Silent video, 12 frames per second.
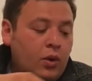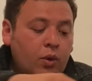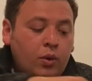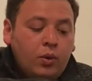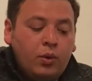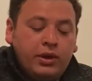
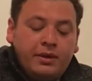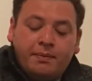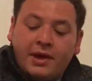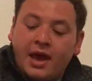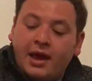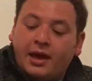with the
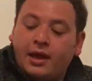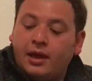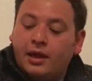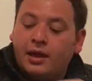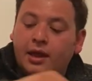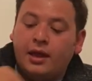peg.
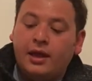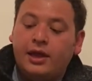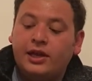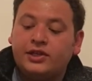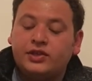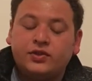
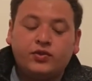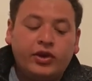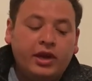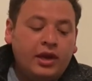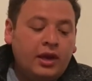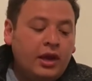Each
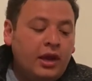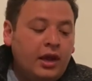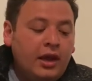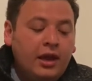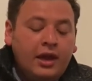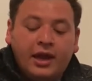string
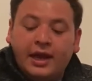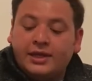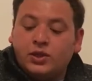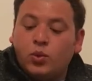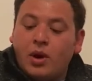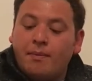
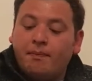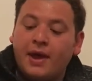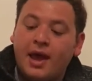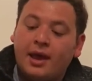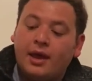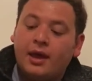gets one peg.